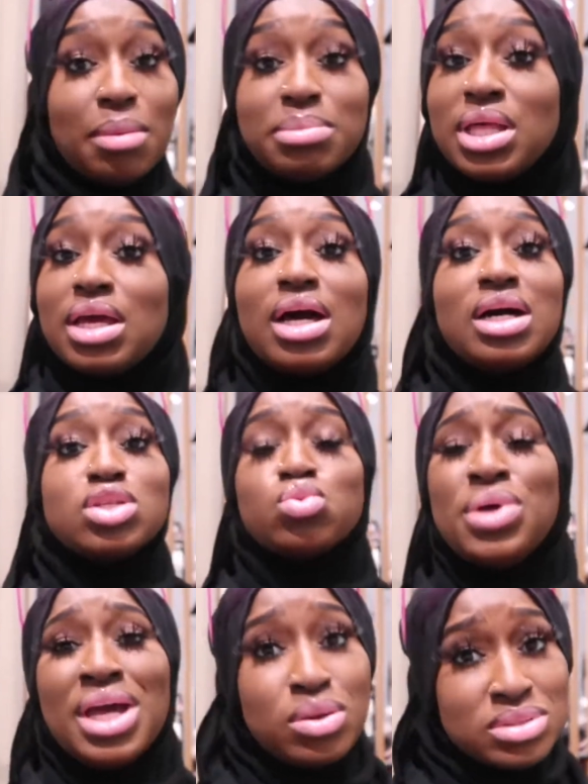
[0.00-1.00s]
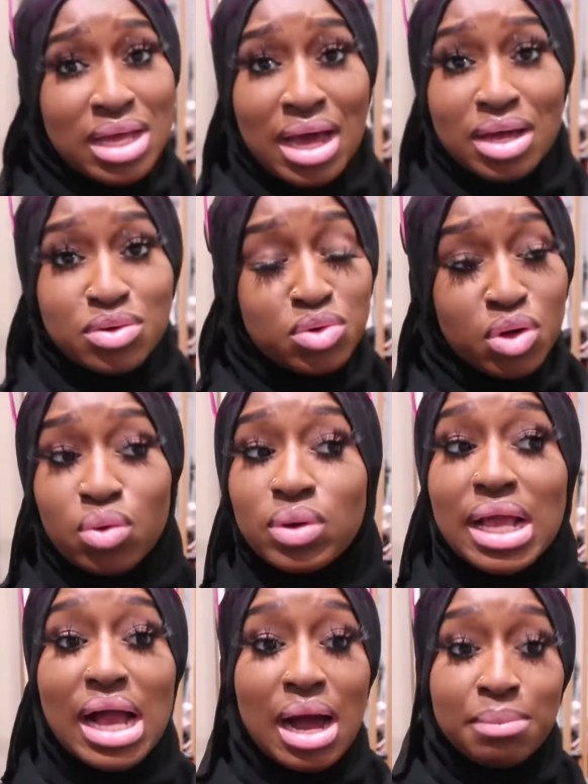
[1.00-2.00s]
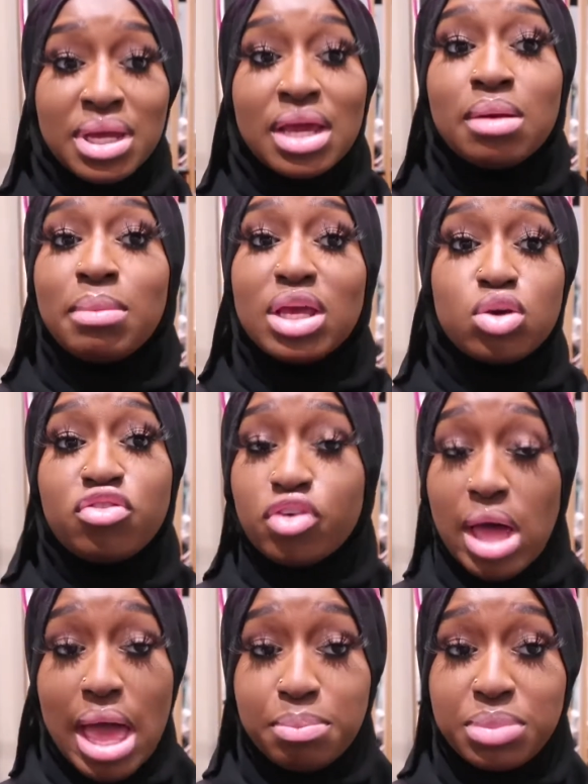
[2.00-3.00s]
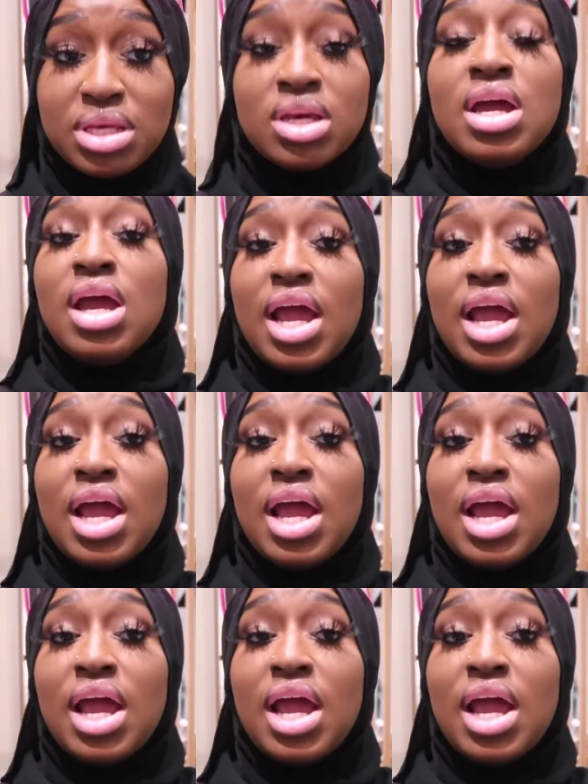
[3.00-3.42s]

something because we outside you know like i'm here to make you feel happy